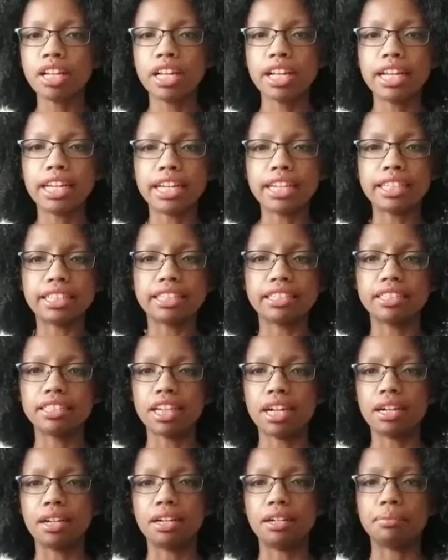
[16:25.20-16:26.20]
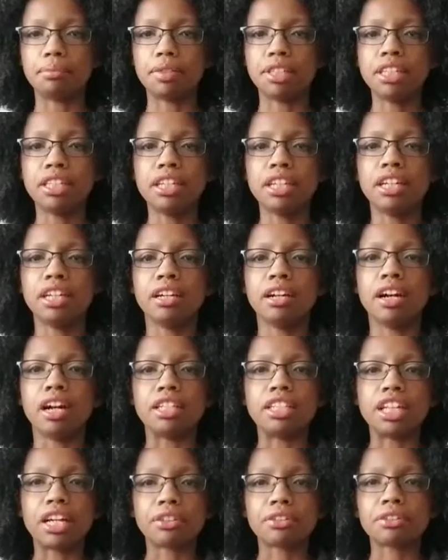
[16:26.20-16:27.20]
And
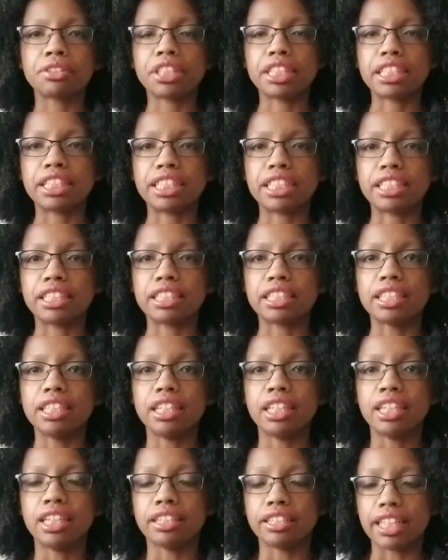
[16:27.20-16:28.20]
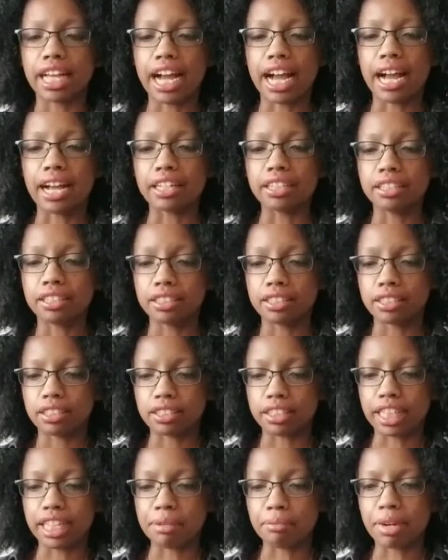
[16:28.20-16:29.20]
another thing that
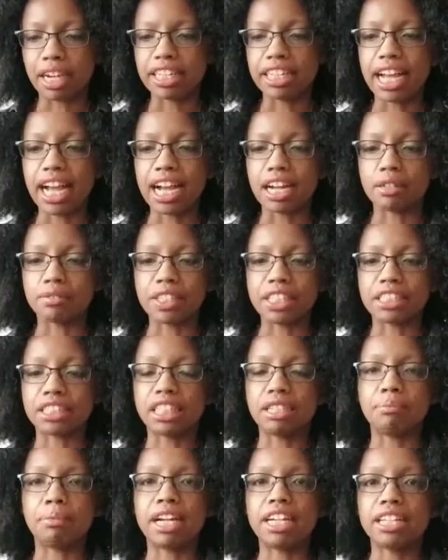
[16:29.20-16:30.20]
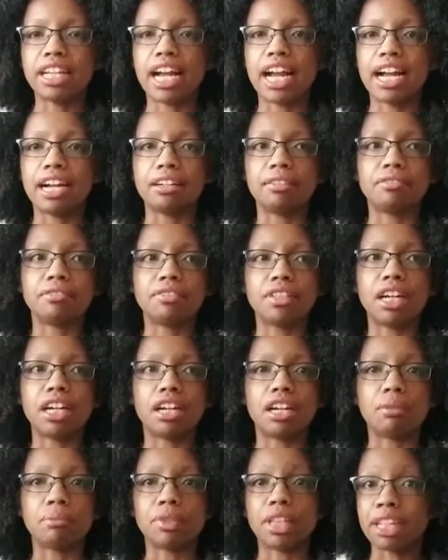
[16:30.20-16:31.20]
they might have is they might
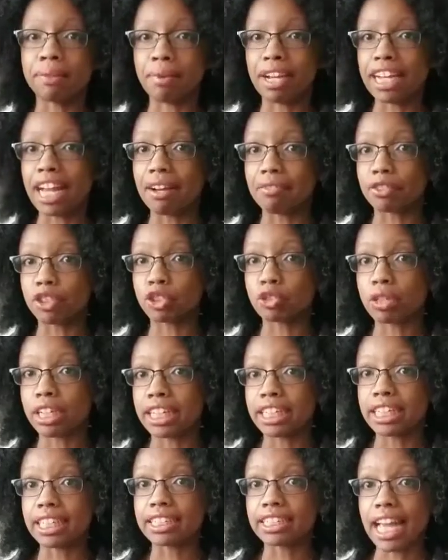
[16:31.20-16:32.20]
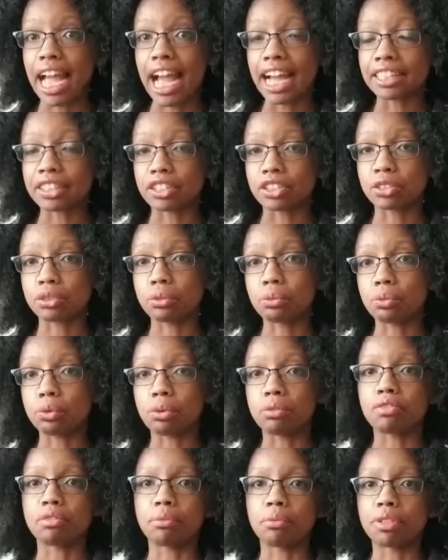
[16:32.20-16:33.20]
have trainings at the
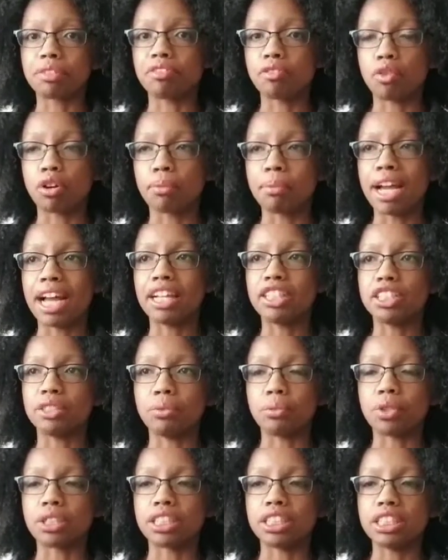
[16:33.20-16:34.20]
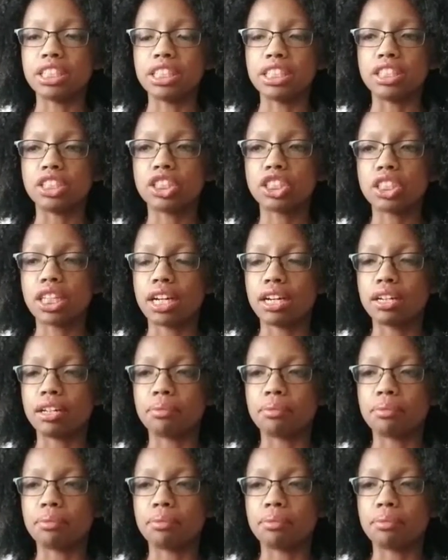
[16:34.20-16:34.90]
school for what format you want to teach.